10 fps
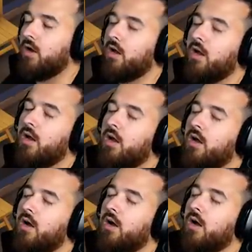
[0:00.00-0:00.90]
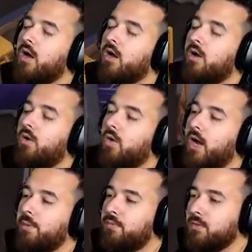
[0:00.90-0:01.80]
Oh,
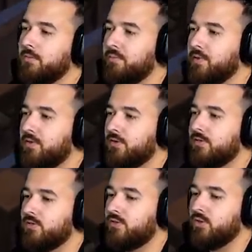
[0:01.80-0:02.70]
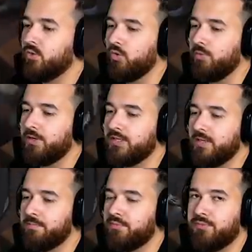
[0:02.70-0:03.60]
I probably couldn't duel because
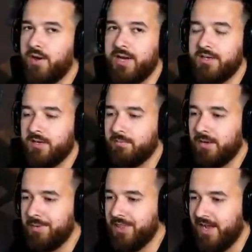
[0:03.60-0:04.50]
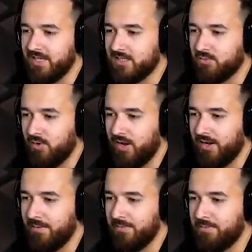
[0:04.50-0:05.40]
I'm pregnant. Maybe that's
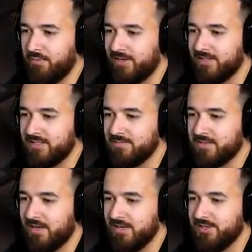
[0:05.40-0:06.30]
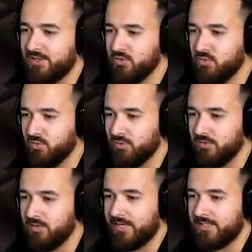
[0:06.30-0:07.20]
why. Maybe pregnant sims can't
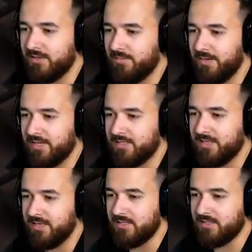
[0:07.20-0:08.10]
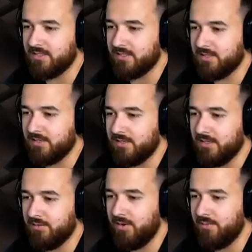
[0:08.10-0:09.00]
duel. I guess that would make sense.
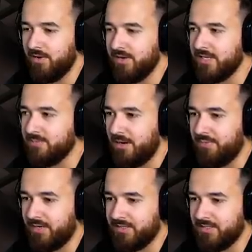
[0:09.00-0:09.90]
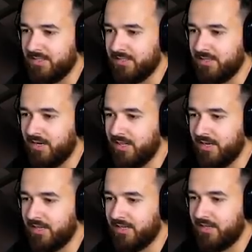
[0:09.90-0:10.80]
Uh, wait, where is my pregnancy? Did I
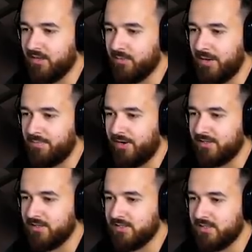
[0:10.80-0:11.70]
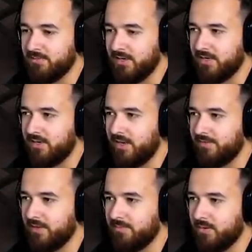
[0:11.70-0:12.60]
like kill my pregnancy by having a